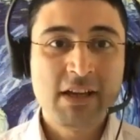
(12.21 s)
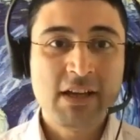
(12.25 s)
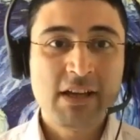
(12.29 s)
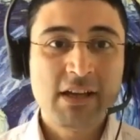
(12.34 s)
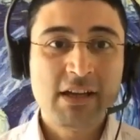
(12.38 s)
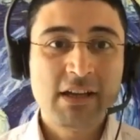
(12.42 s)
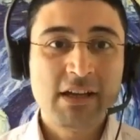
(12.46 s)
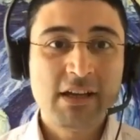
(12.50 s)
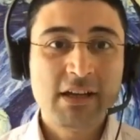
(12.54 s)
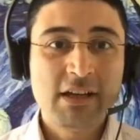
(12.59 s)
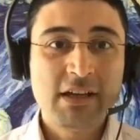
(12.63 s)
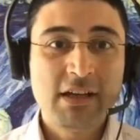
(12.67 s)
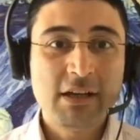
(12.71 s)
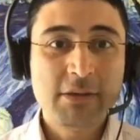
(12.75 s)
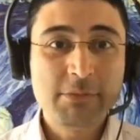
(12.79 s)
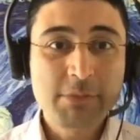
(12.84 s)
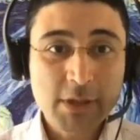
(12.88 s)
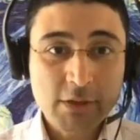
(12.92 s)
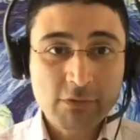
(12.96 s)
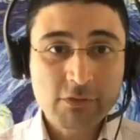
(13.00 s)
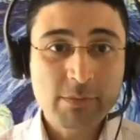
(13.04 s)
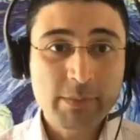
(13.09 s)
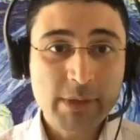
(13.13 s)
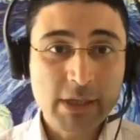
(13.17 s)
On
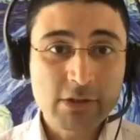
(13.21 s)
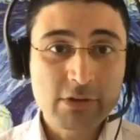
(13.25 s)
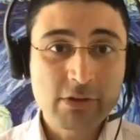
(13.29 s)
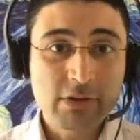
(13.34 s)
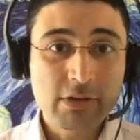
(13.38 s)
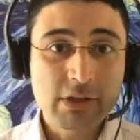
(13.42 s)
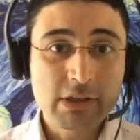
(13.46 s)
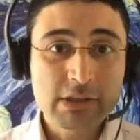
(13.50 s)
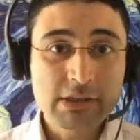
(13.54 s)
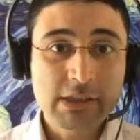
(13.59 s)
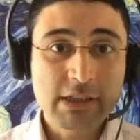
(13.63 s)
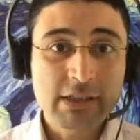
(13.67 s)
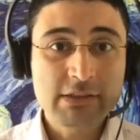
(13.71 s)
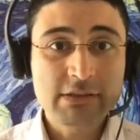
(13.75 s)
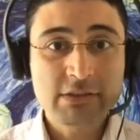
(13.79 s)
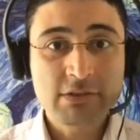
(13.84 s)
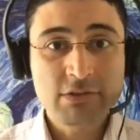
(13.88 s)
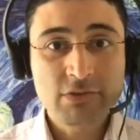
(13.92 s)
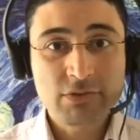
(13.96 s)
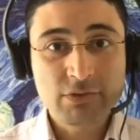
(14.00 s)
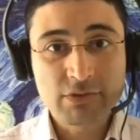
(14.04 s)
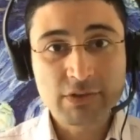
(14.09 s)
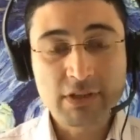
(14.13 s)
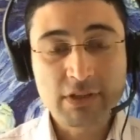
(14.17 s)
behalf of my
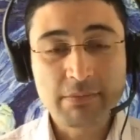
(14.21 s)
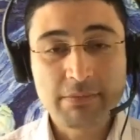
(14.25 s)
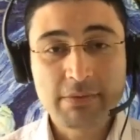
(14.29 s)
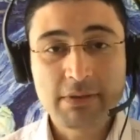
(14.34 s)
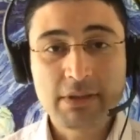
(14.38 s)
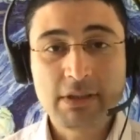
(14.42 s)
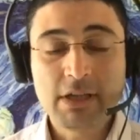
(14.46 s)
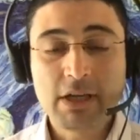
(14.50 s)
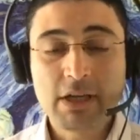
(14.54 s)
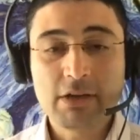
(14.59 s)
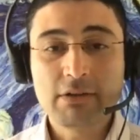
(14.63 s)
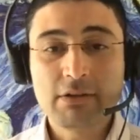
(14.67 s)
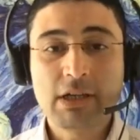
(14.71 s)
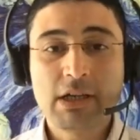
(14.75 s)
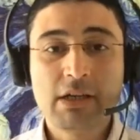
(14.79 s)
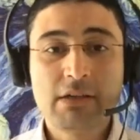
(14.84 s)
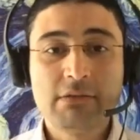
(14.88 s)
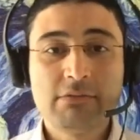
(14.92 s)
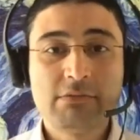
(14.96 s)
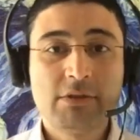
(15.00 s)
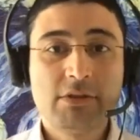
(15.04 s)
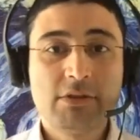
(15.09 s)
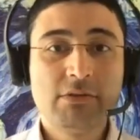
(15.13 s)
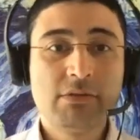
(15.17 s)
co-organizers, Giuseppe, Laura,
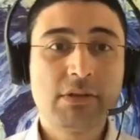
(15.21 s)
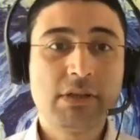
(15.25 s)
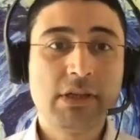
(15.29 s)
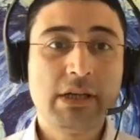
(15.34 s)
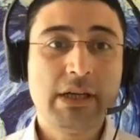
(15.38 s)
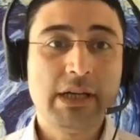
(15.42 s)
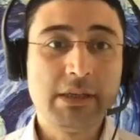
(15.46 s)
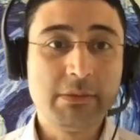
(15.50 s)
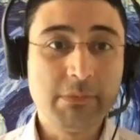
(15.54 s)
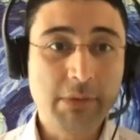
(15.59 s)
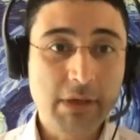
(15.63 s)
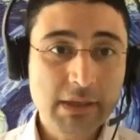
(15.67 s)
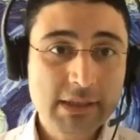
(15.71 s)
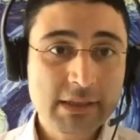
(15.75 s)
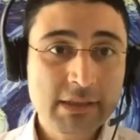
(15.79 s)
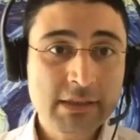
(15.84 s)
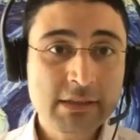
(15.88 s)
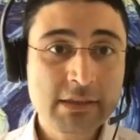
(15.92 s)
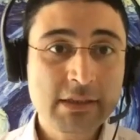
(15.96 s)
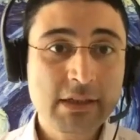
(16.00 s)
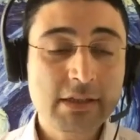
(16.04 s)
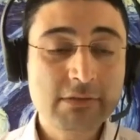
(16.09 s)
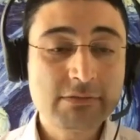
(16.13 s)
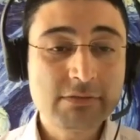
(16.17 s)
Olga, and Martin,
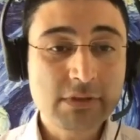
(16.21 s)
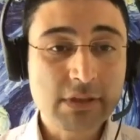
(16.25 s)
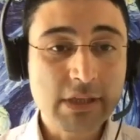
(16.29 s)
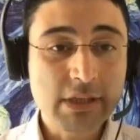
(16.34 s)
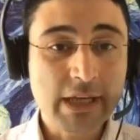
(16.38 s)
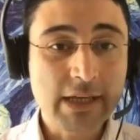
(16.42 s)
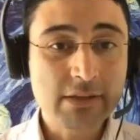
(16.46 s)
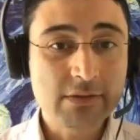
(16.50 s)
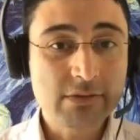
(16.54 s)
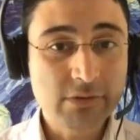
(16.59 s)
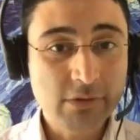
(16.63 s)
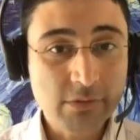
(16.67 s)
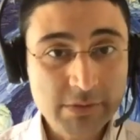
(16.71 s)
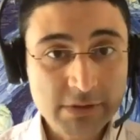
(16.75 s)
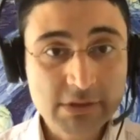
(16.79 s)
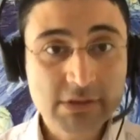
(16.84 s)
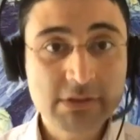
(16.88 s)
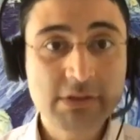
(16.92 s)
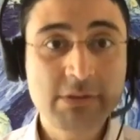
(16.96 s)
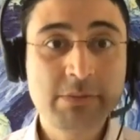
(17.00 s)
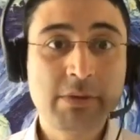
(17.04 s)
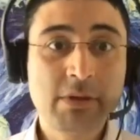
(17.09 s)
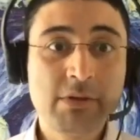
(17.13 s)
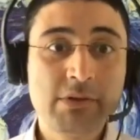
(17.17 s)
I would like to open the
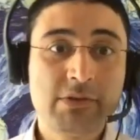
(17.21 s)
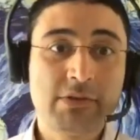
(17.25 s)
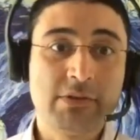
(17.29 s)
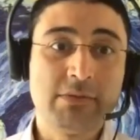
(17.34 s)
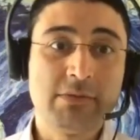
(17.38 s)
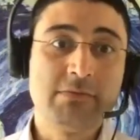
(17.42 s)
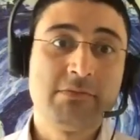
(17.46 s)
symposium.